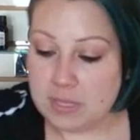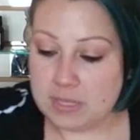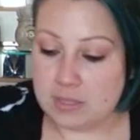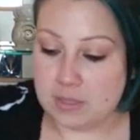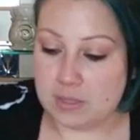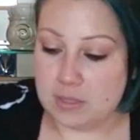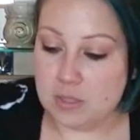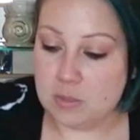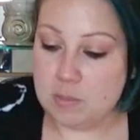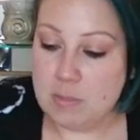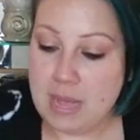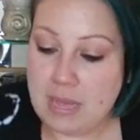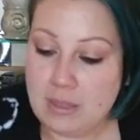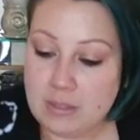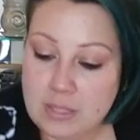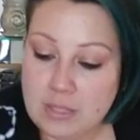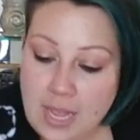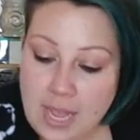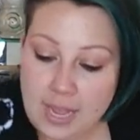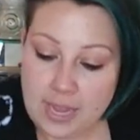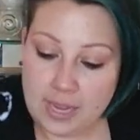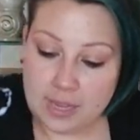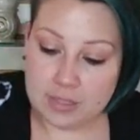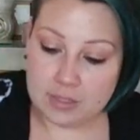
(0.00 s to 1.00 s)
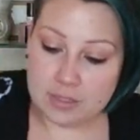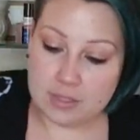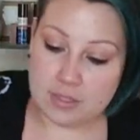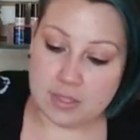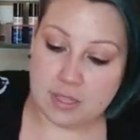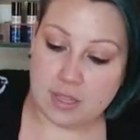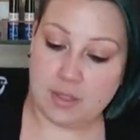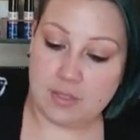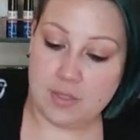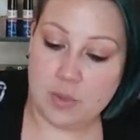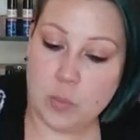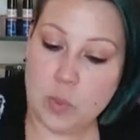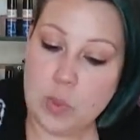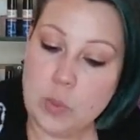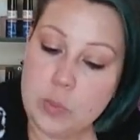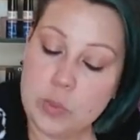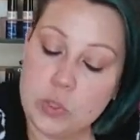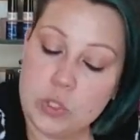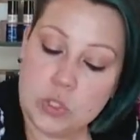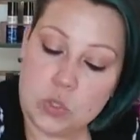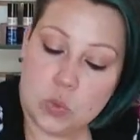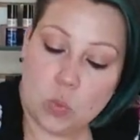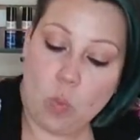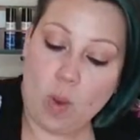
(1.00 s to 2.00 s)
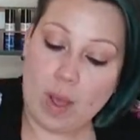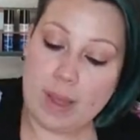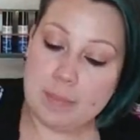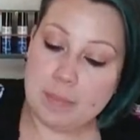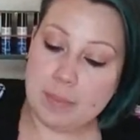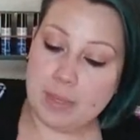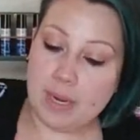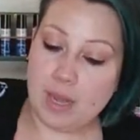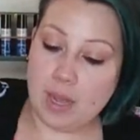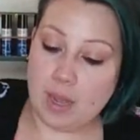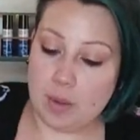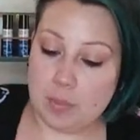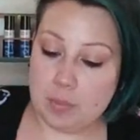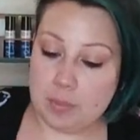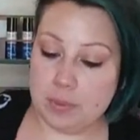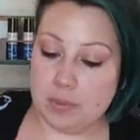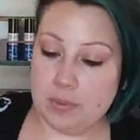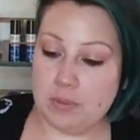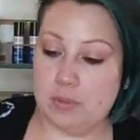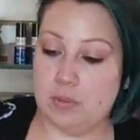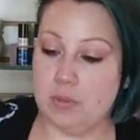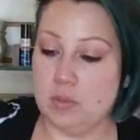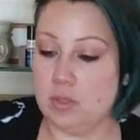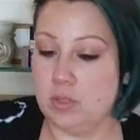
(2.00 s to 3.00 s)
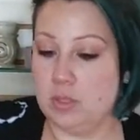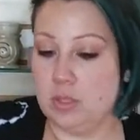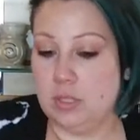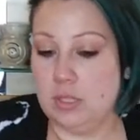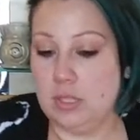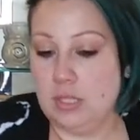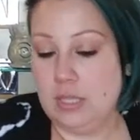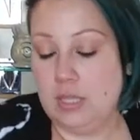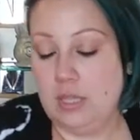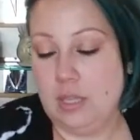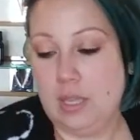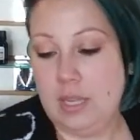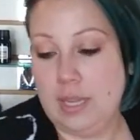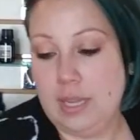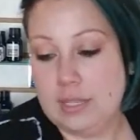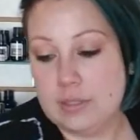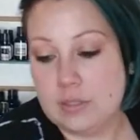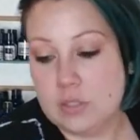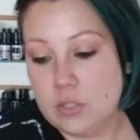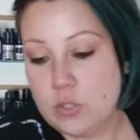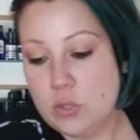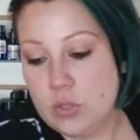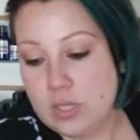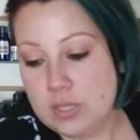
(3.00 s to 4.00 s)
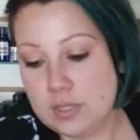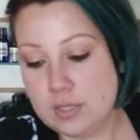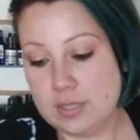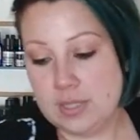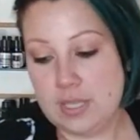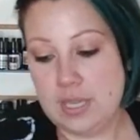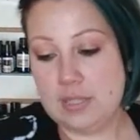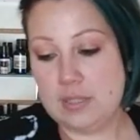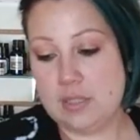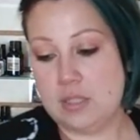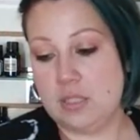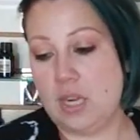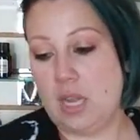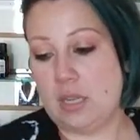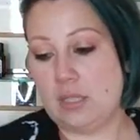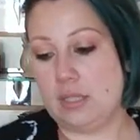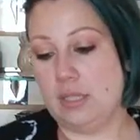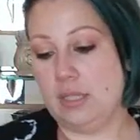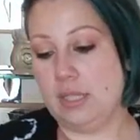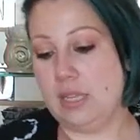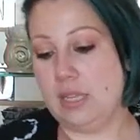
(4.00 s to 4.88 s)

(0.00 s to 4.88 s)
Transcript: makes it smell nice, and then we would just wipe it up. And so you can see it's not